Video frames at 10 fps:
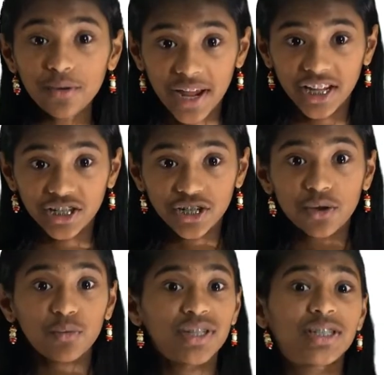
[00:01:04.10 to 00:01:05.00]
arranged
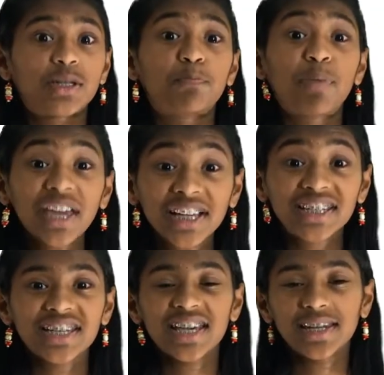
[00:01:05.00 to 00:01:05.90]
would
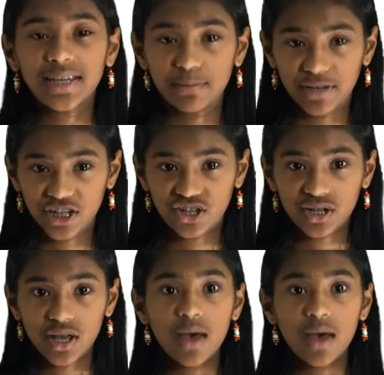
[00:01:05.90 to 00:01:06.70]
depict an image.